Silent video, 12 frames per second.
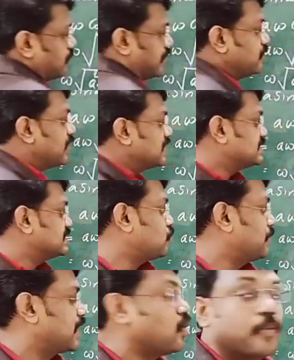y. What is this
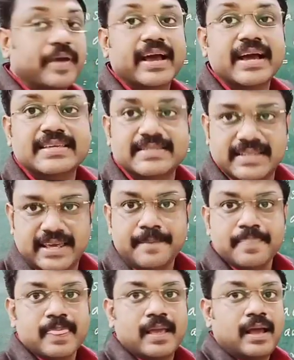omega? Omega is the
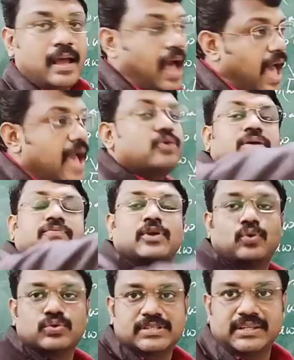angular
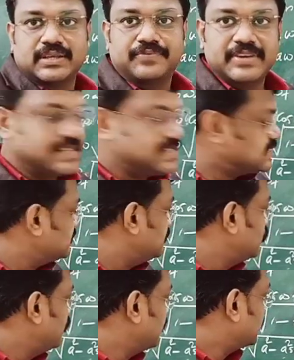velocity. If it is
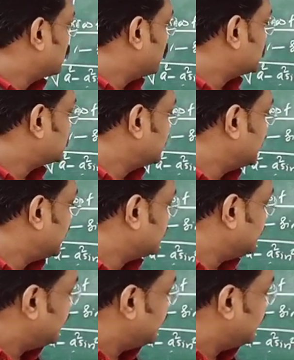moving with constant